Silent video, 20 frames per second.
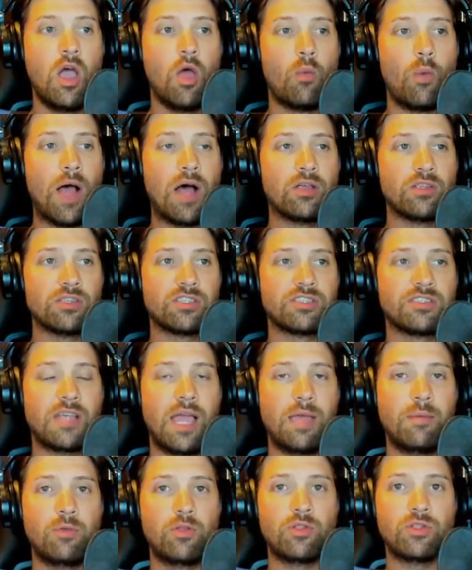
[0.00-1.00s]
while
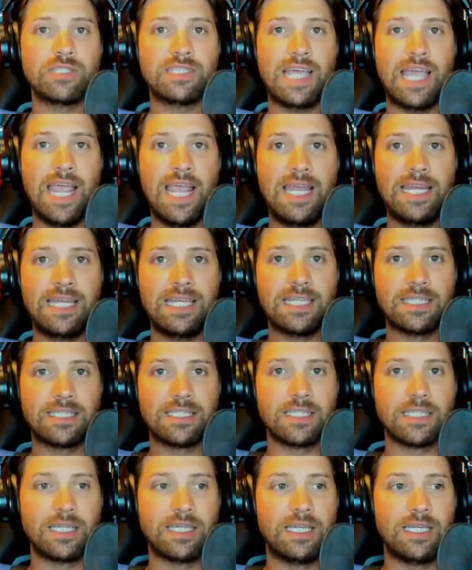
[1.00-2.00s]

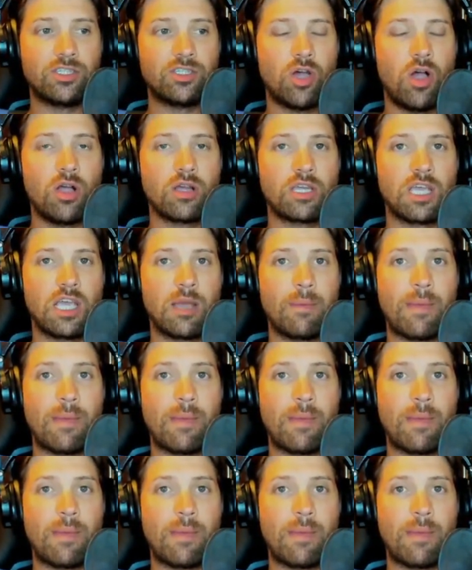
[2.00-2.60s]
simultaneously talking